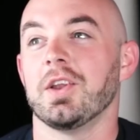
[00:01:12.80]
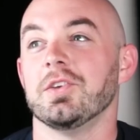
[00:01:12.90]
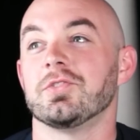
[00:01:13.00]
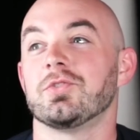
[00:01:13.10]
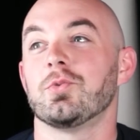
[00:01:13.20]
and
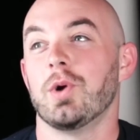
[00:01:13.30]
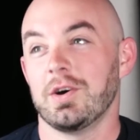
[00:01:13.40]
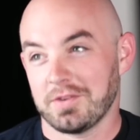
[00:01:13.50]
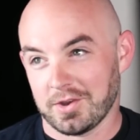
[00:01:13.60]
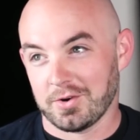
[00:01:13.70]
is
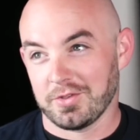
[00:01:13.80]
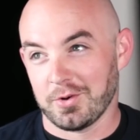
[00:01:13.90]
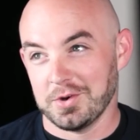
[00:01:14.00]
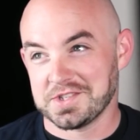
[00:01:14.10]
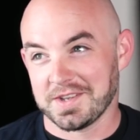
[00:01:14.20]

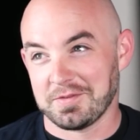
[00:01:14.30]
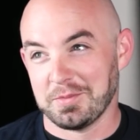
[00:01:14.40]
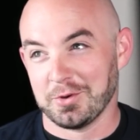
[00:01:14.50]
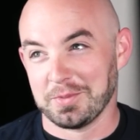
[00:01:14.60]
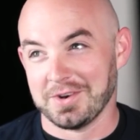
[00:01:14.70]
1237
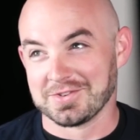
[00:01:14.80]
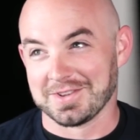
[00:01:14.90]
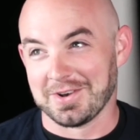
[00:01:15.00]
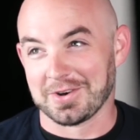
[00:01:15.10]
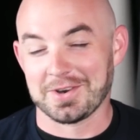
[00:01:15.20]
millimeters
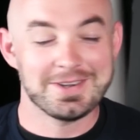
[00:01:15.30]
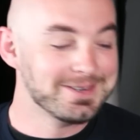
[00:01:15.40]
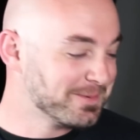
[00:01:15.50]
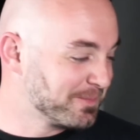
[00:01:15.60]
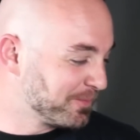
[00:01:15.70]
long.
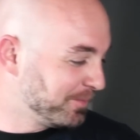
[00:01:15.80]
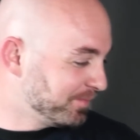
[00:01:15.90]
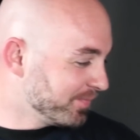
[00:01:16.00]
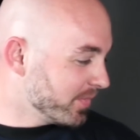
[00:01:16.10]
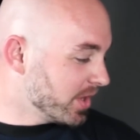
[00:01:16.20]

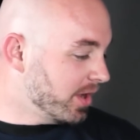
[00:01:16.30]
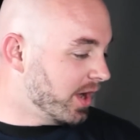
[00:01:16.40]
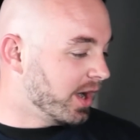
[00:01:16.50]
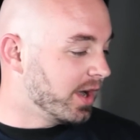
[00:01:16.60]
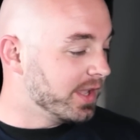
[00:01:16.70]

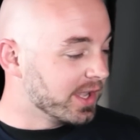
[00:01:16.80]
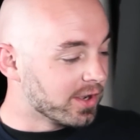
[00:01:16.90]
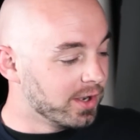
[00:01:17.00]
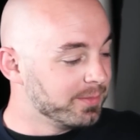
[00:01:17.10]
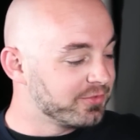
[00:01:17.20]
Uh, it
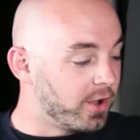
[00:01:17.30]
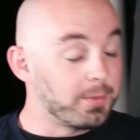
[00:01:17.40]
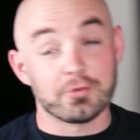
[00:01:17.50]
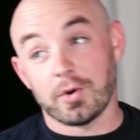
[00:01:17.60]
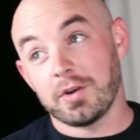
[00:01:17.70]
comes
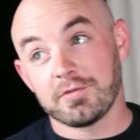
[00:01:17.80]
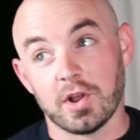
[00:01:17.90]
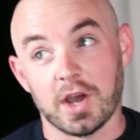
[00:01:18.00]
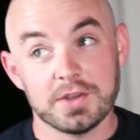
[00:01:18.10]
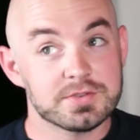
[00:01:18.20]
almost ready to
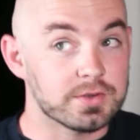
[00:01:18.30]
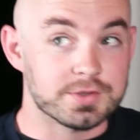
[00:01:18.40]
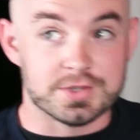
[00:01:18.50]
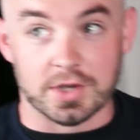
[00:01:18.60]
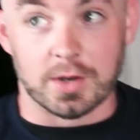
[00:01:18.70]
fly, so
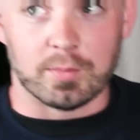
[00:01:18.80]
it's uh,